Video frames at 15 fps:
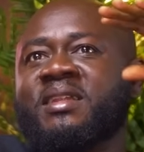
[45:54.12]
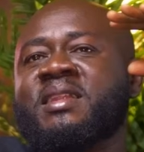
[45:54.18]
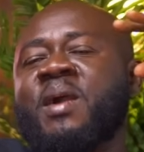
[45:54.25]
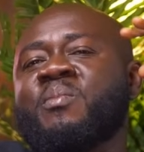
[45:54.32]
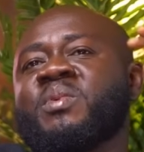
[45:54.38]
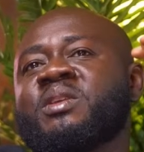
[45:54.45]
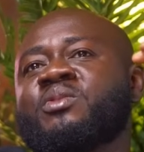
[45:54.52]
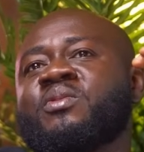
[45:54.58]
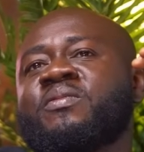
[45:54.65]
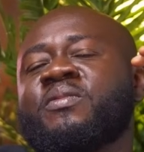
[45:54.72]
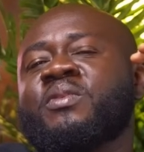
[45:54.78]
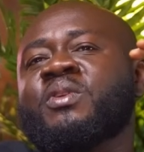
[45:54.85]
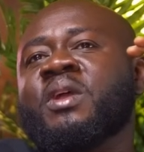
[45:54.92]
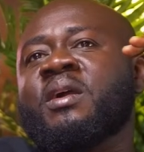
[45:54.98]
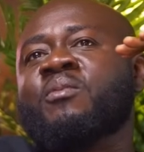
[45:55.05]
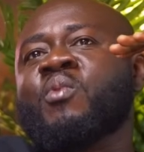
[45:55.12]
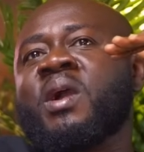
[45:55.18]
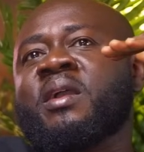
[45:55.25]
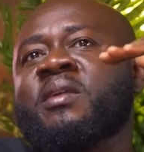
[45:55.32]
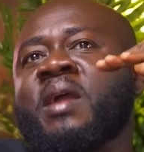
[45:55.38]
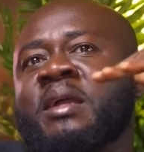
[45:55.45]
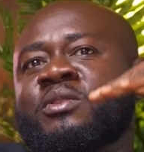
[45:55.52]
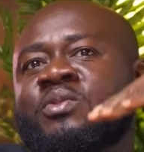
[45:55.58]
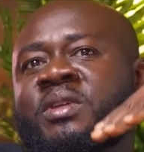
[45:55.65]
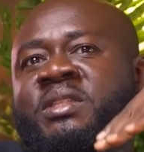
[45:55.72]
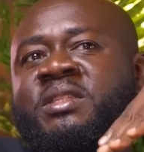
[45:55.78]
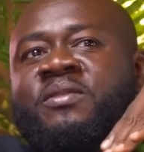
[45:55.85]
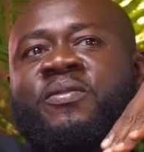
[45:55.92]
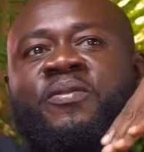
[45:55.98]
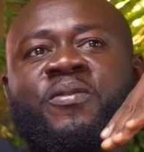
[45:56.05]
That means you what
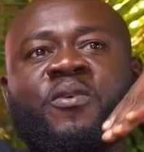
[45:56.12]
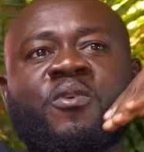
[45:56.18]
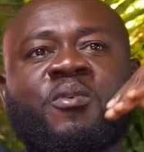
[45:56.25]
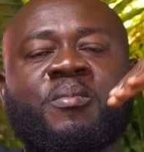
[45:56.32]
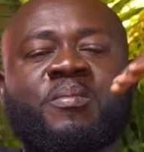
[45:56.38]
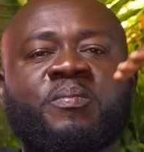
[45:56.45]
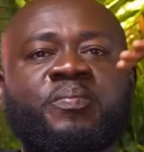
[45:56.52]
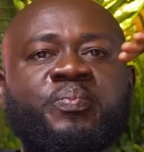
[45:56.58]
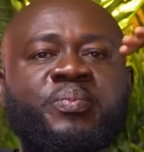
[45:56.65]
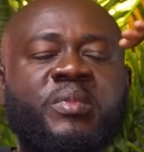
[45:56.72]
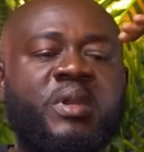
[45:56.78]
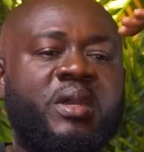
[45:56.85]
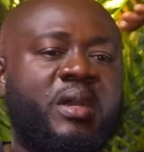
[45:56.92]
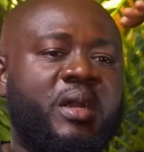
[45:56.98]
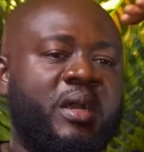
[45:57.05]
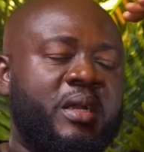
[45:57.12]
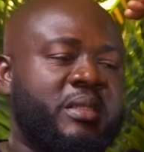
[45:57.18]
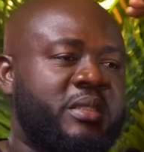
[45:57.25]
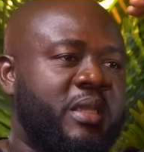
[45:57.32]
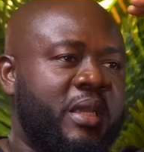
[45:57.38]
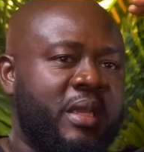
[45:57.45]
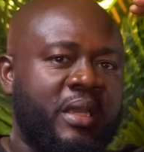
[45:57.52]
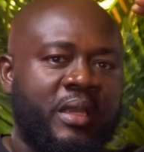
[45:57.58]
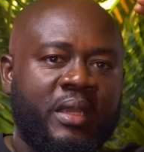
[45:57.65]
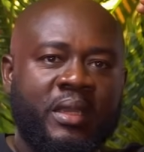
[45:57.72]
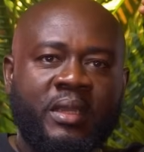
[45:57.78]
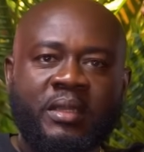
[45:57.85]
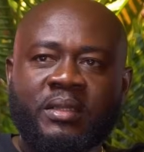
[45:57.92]
graduated from the